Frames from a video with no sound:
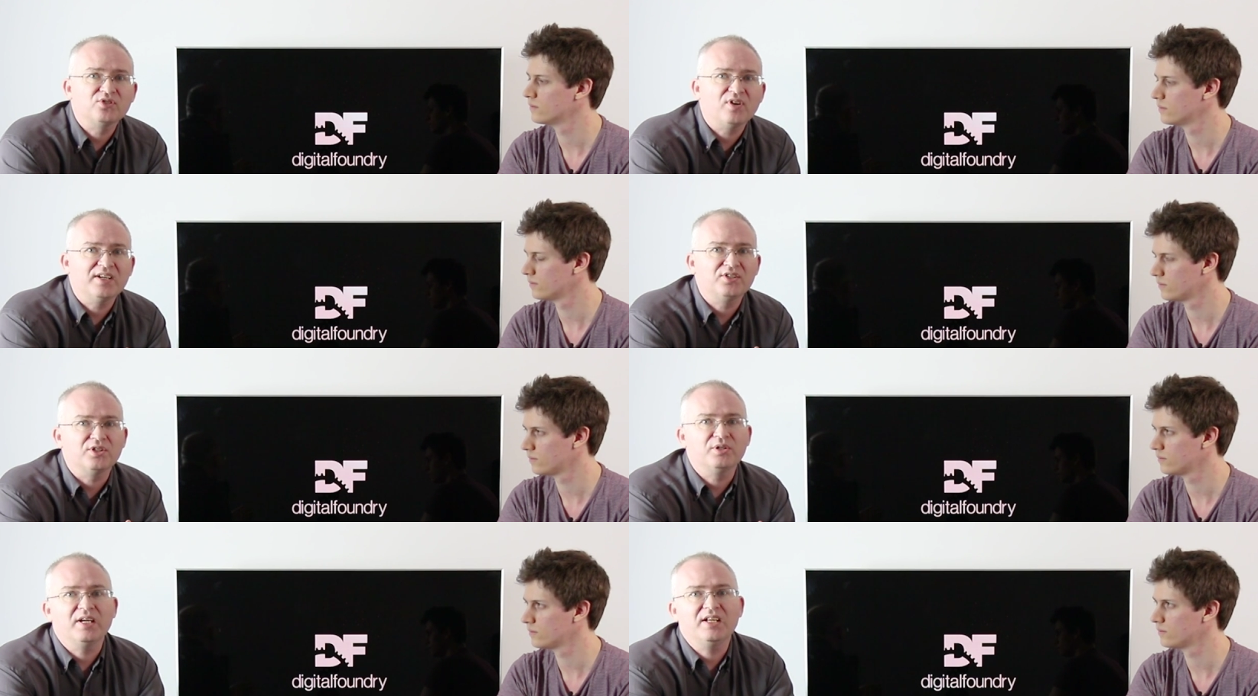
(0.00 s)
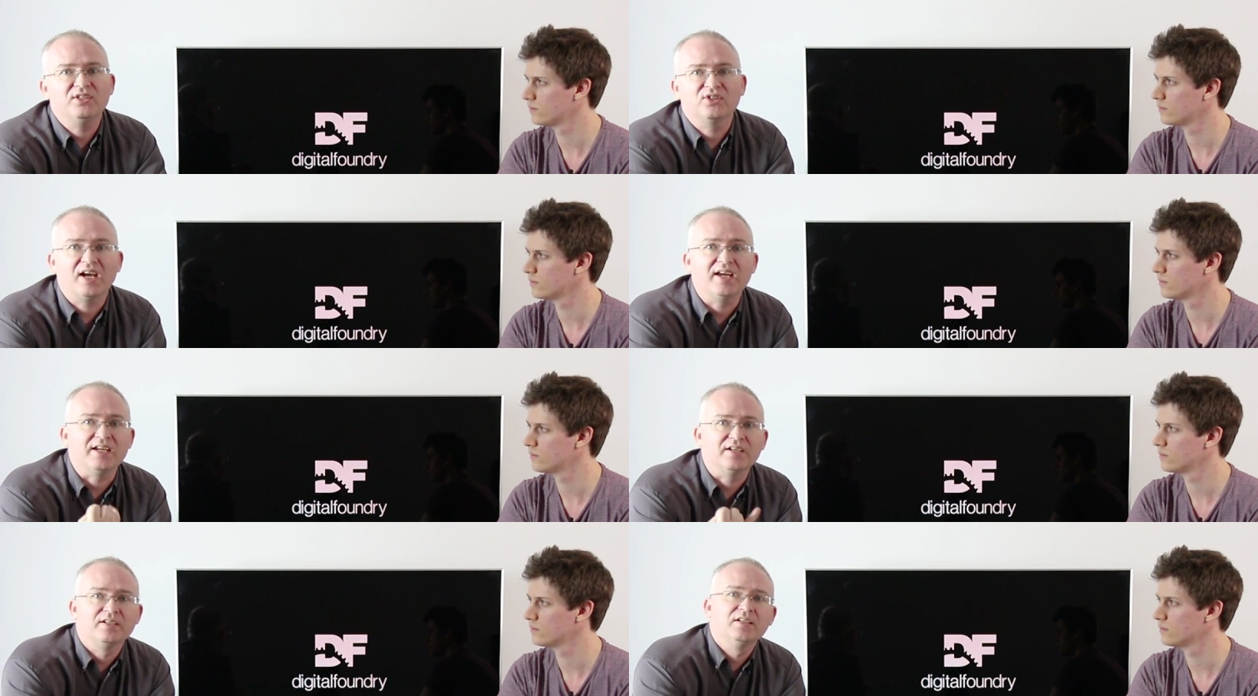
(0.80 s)
Speaker 1: is trying to do is
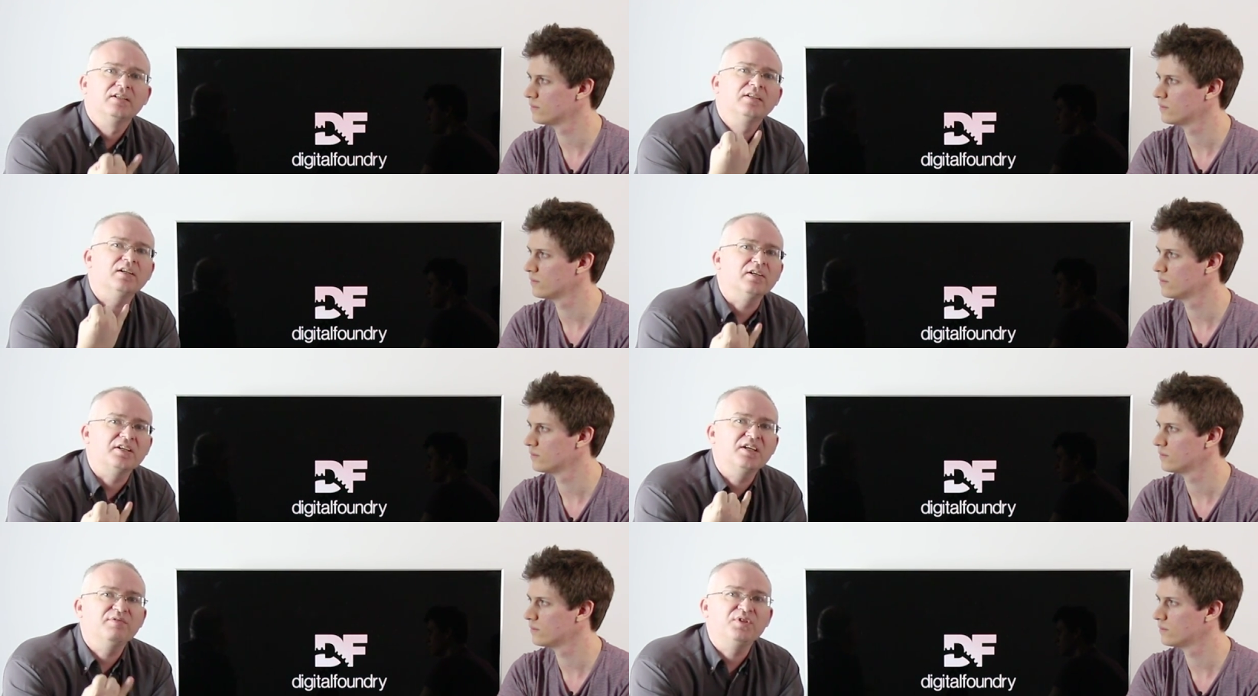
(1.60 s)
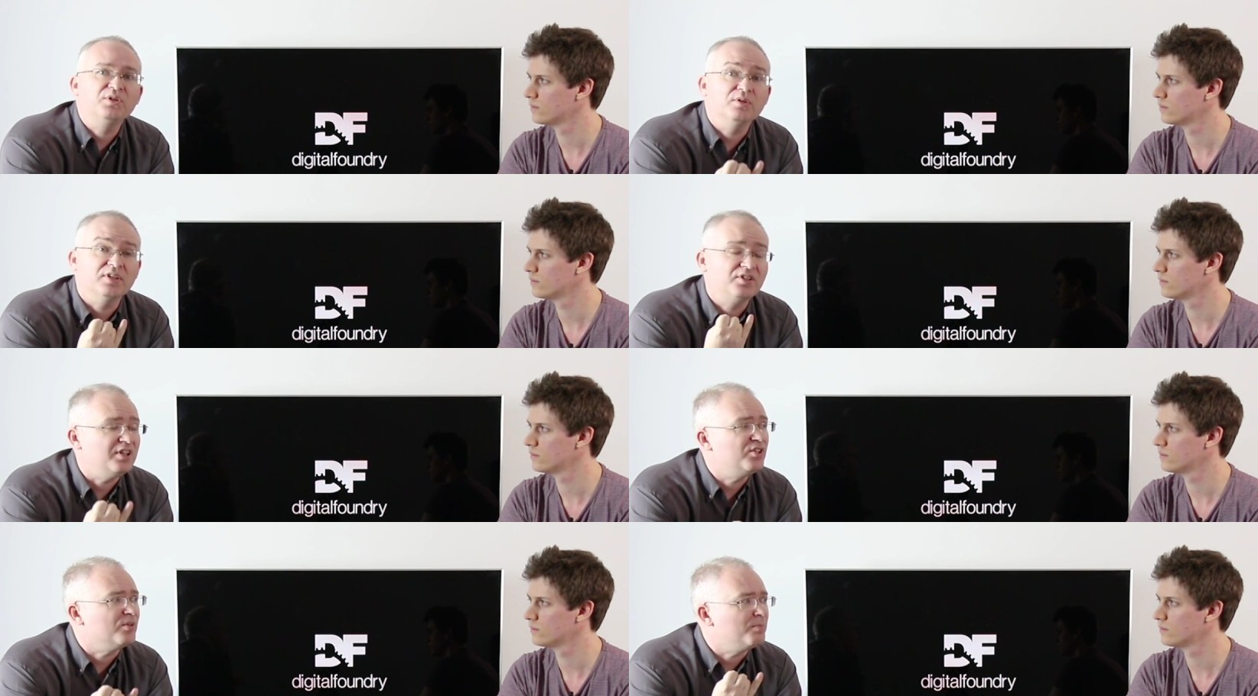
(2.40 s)
A, uh, give you a
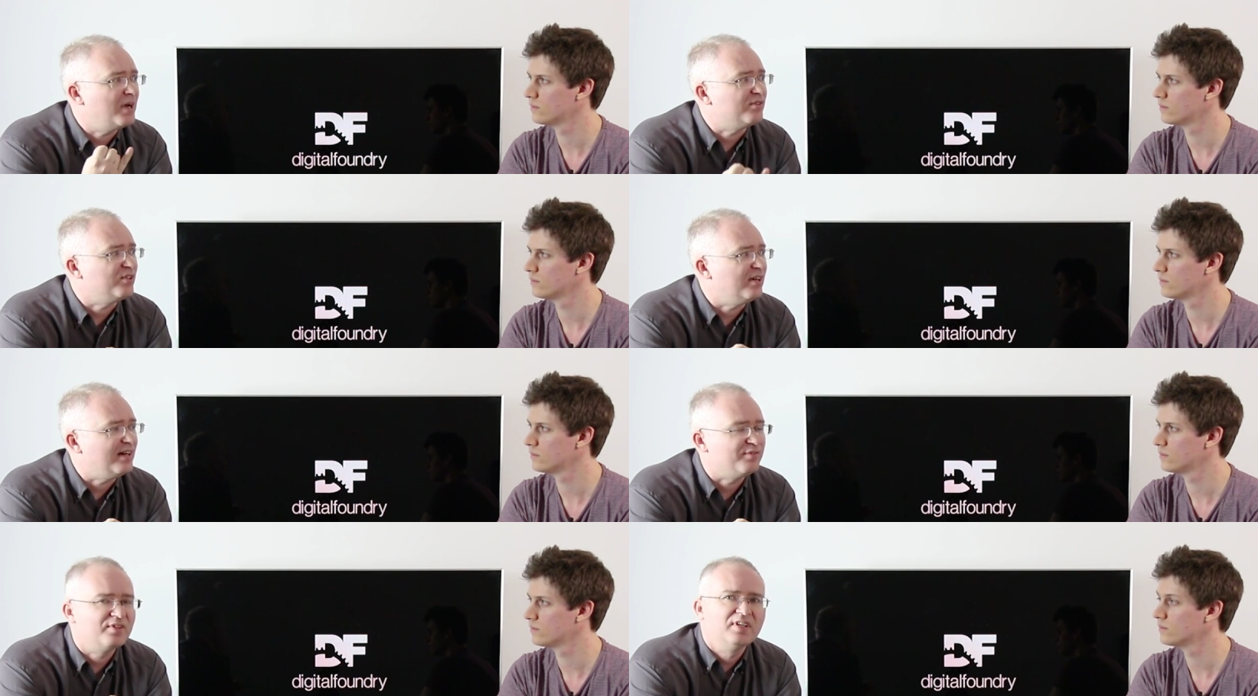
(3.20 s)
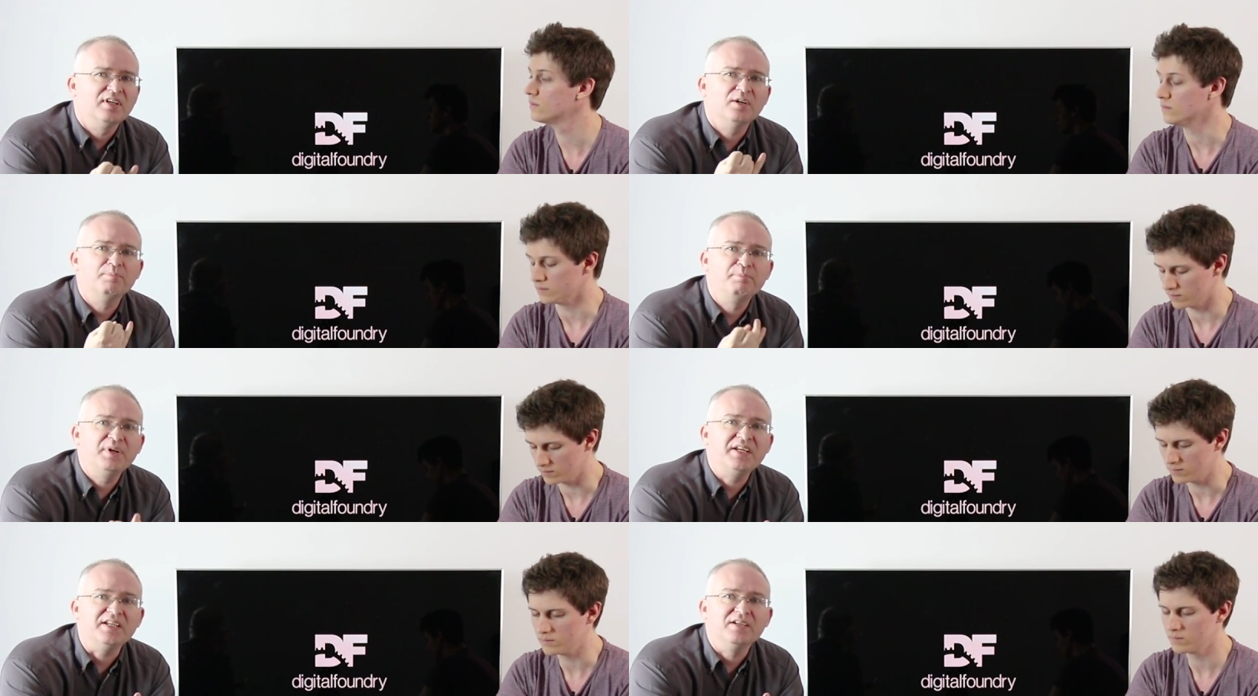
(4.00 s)
decent battery life, and
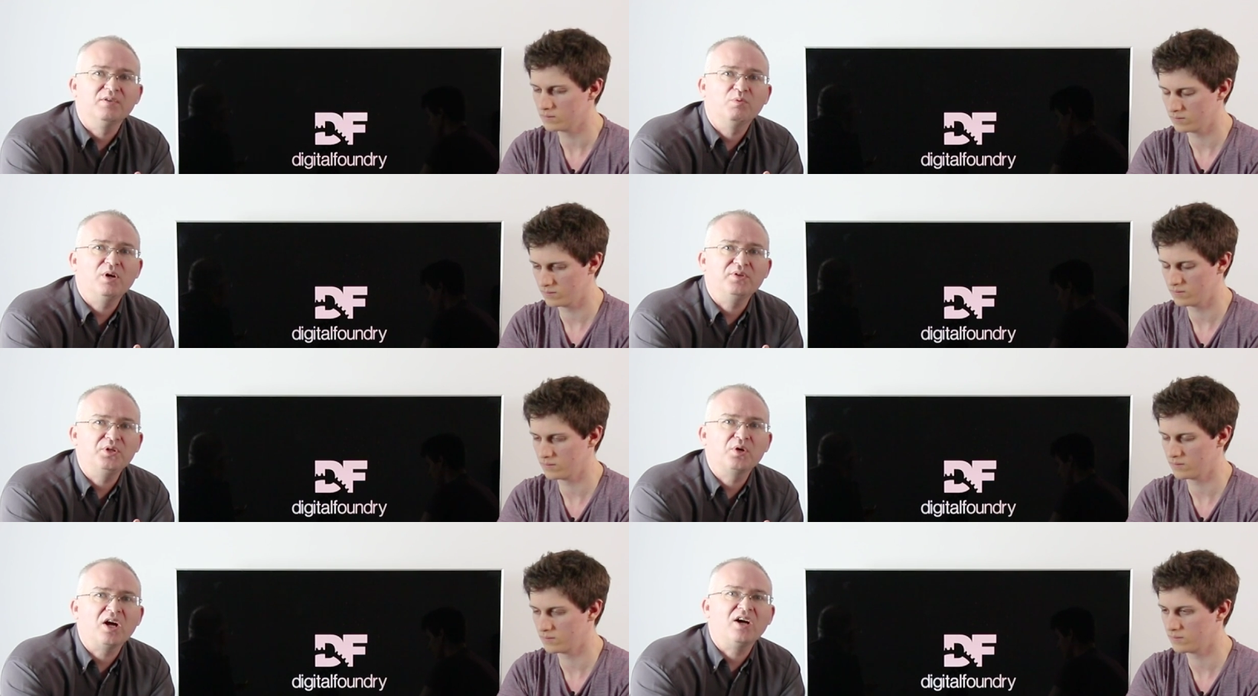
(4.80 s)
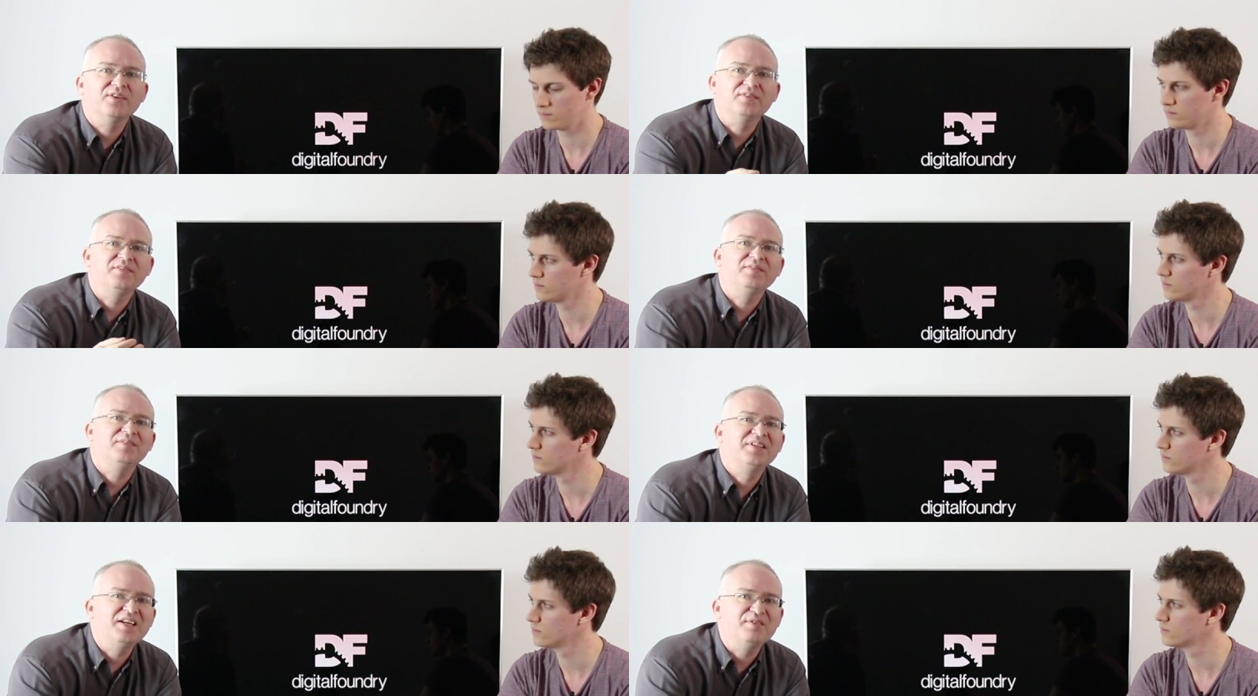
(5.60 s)
B, well, you can't
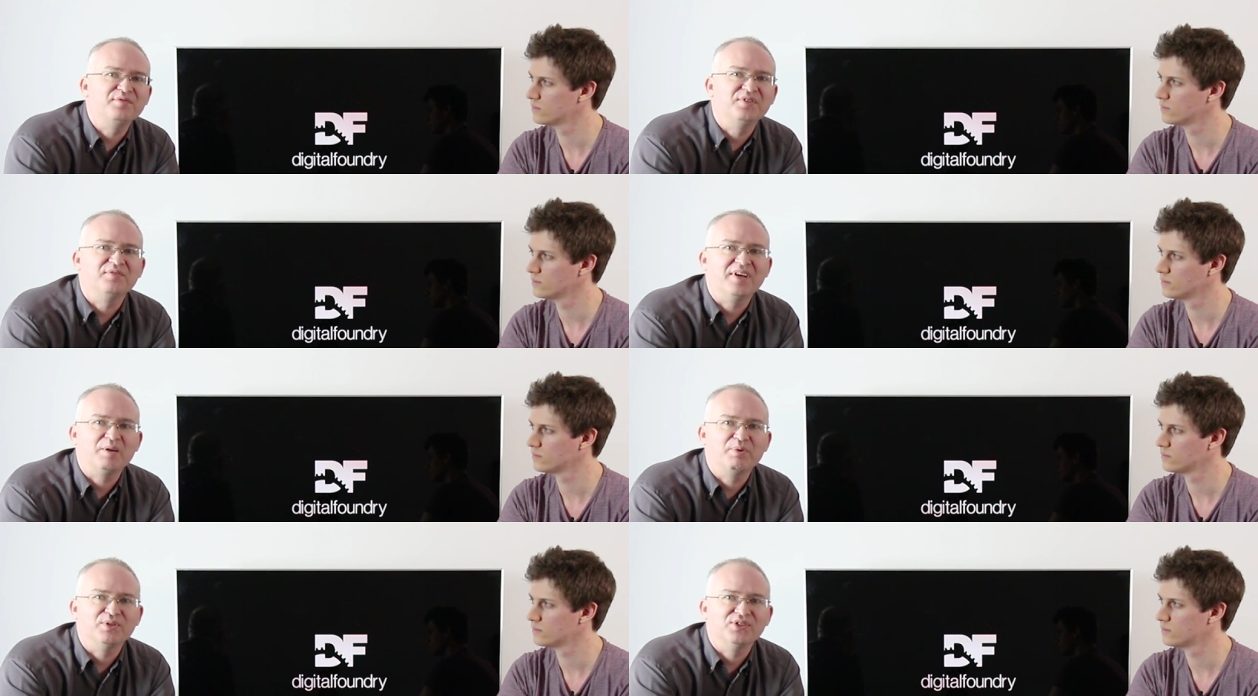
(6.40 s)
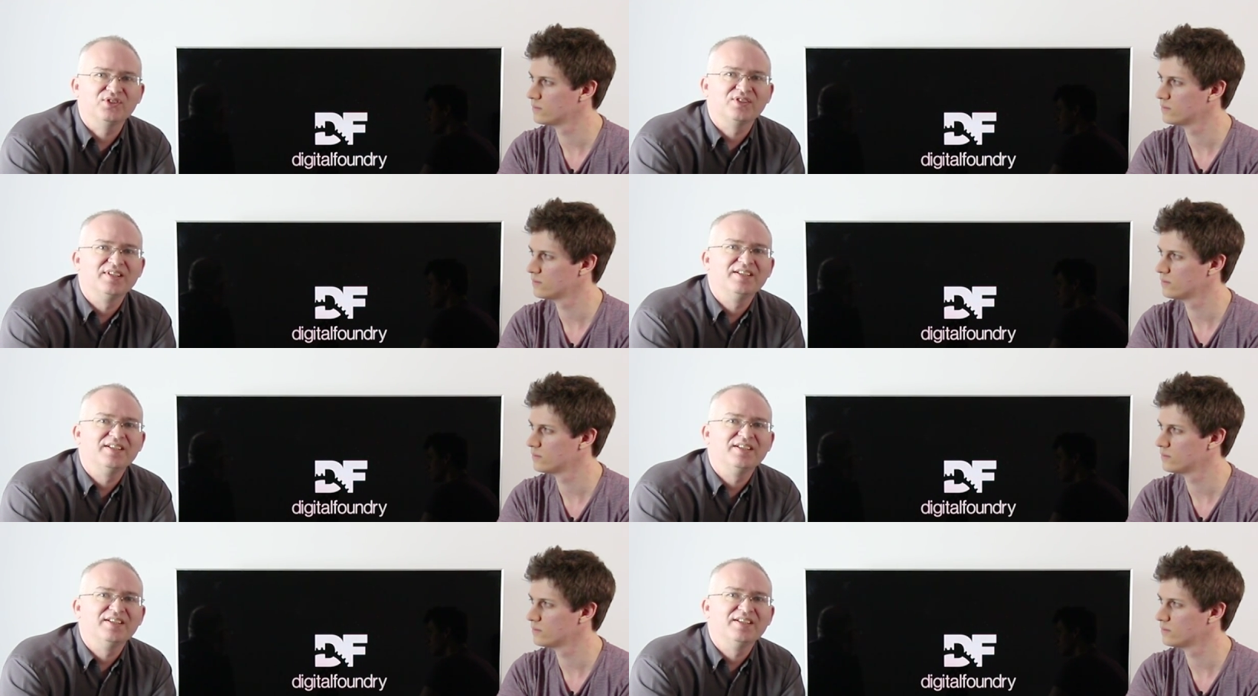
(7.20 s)
give developers